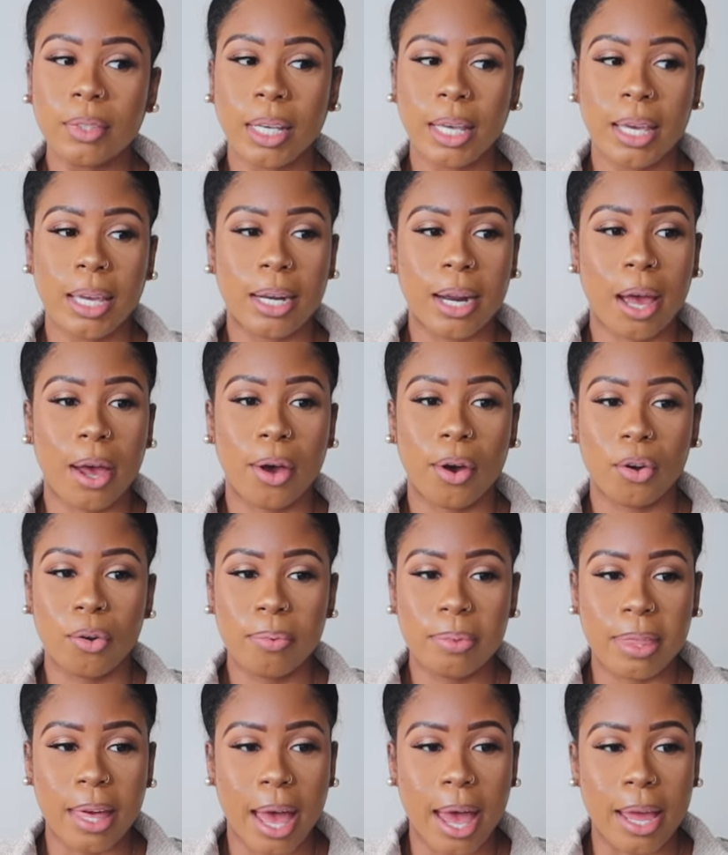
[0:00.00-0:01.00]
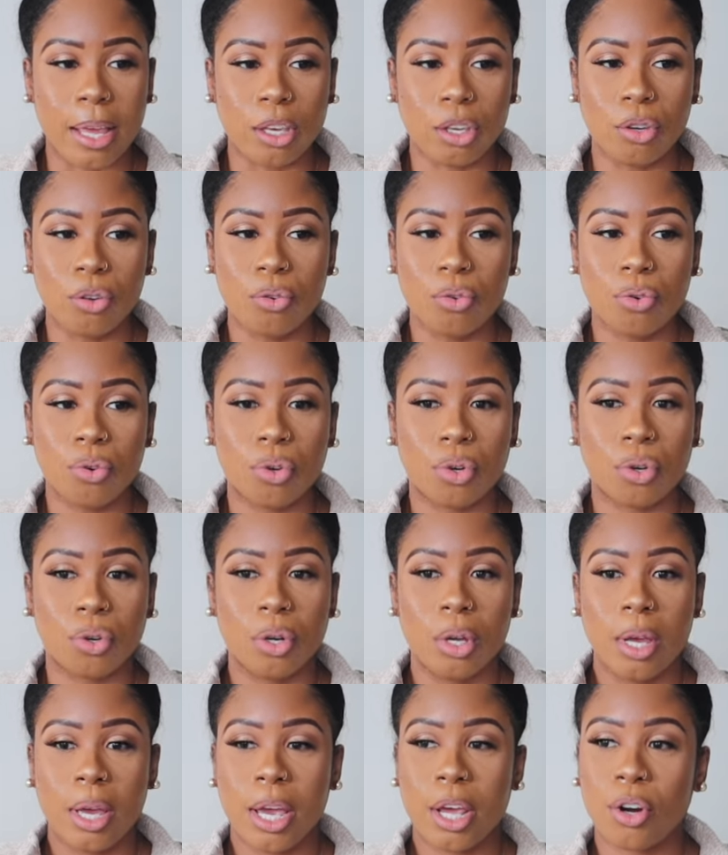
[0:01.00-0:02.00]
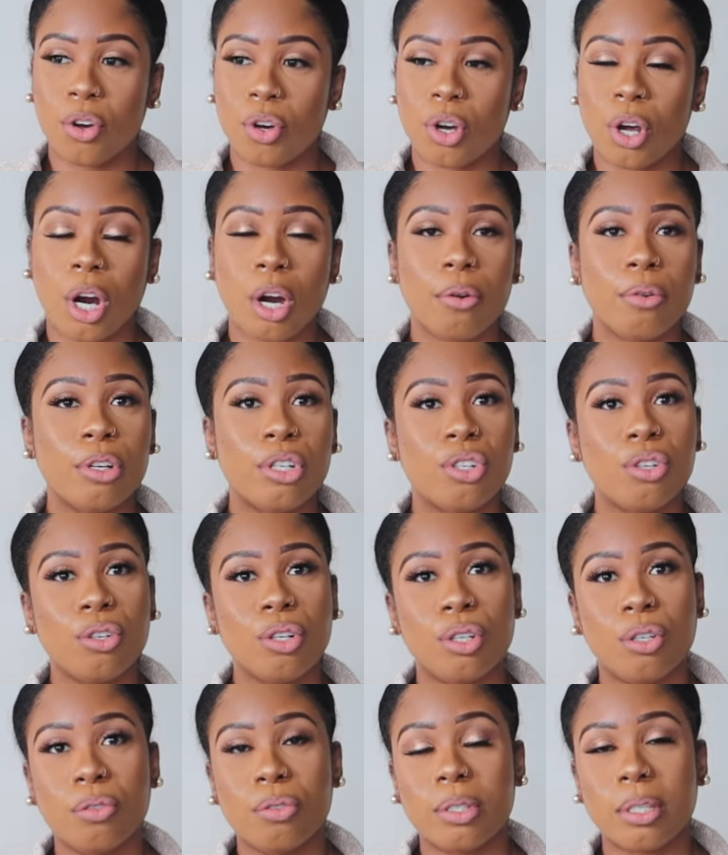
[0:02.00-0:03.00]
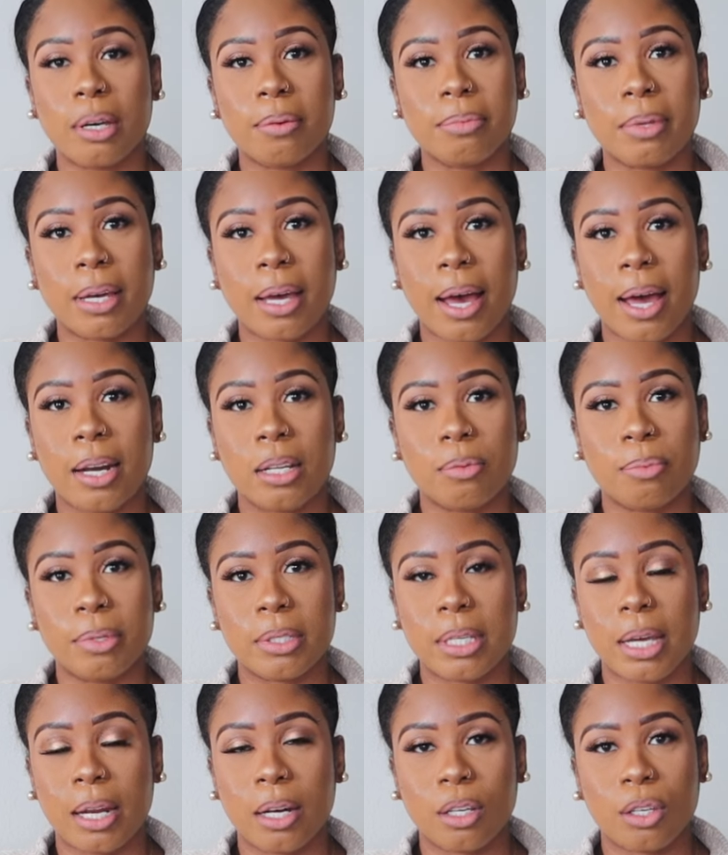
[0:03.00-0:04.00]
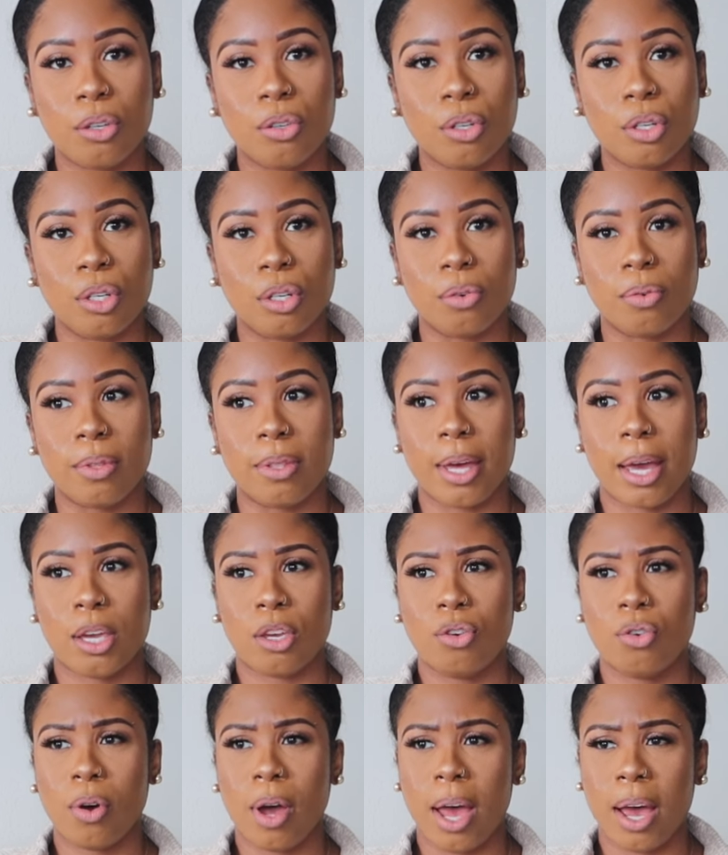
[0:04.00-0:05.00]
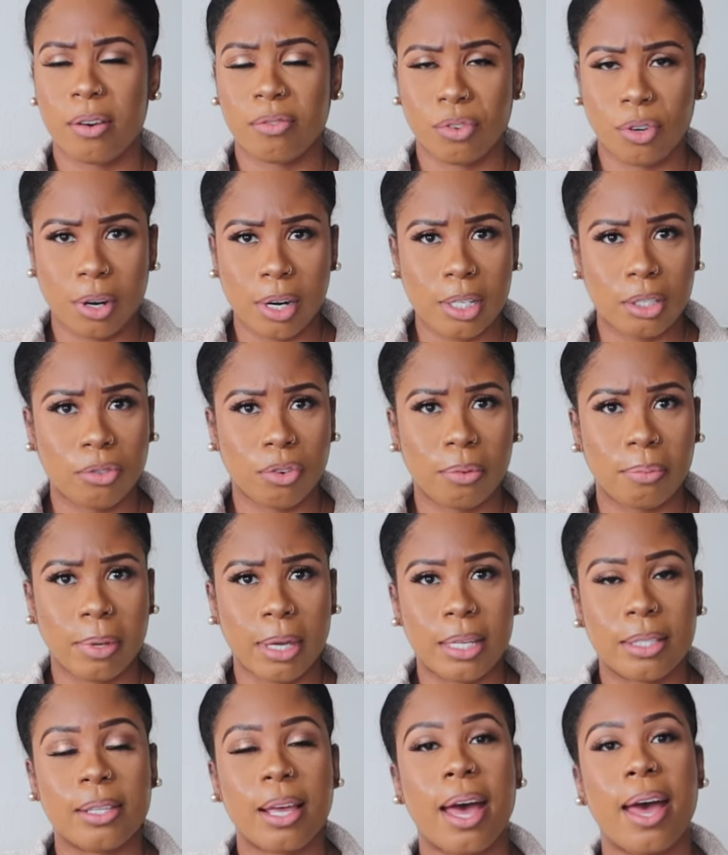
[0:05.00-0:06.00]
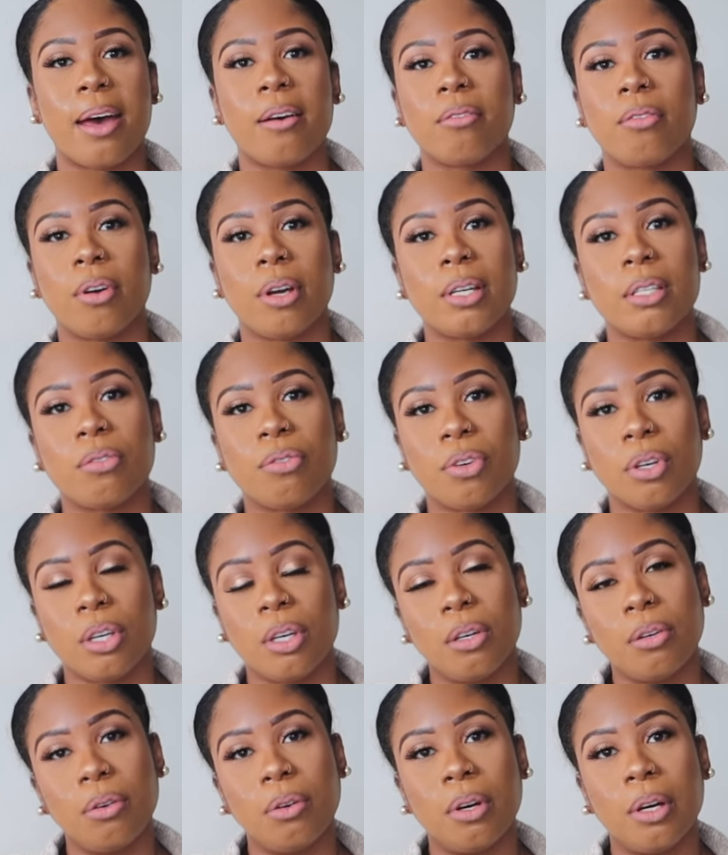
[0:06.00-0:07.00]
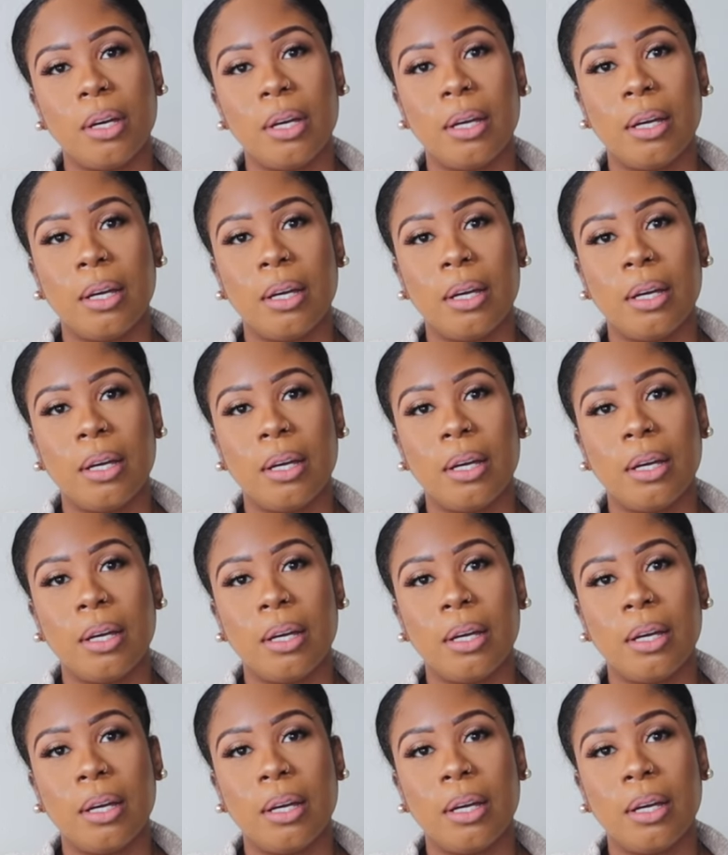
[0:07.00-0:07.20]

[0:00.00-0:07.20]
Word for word: And I hope that you will, it'll encourage you to do something God has been telling you to do and that you'll have grace for me as I have grace for you.